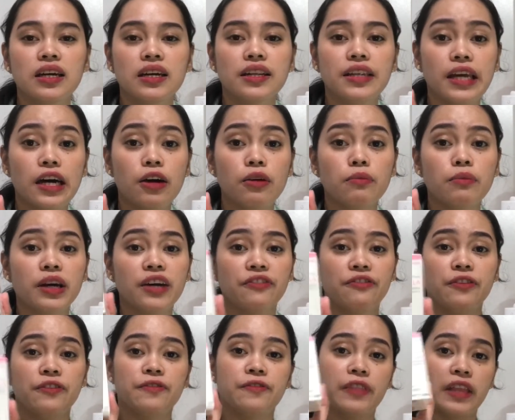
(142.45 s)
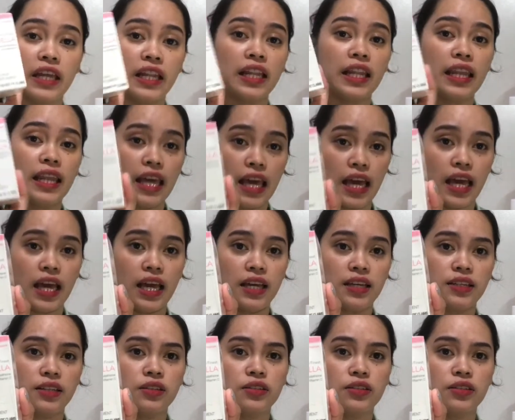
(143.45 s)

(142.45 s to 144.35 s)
now my 15th day.